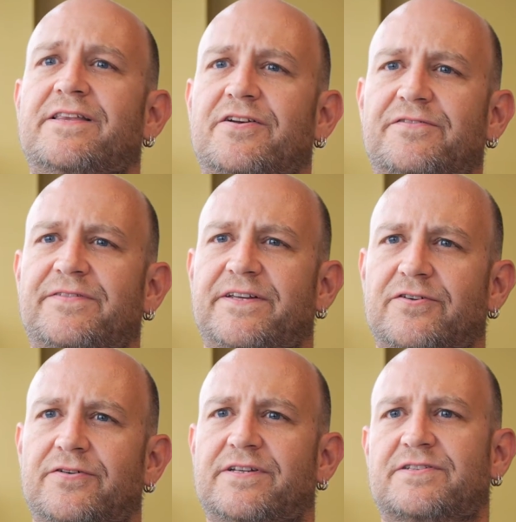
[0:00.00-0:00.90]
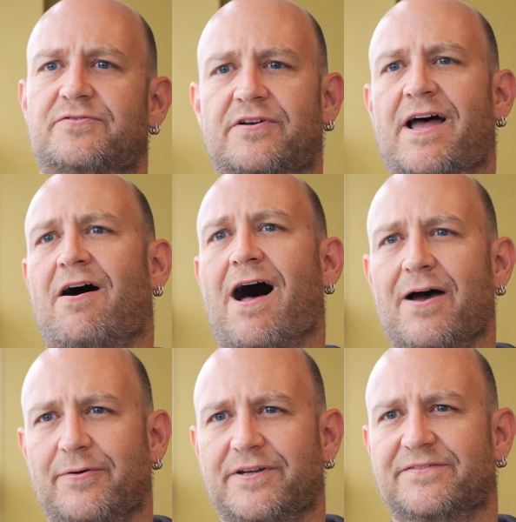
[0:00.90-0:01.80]
in their field is sort of how I
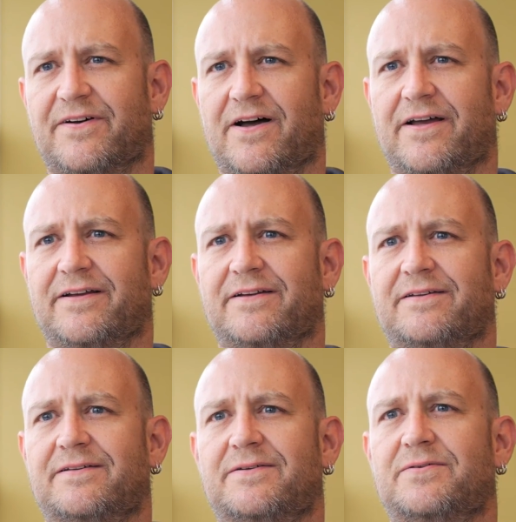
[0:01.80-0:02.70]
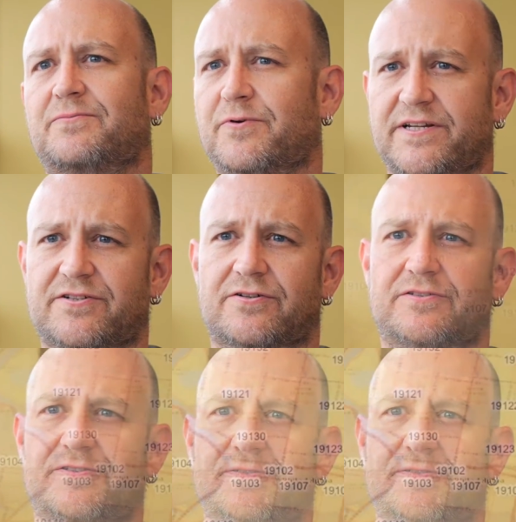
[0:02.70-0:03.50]
would define research.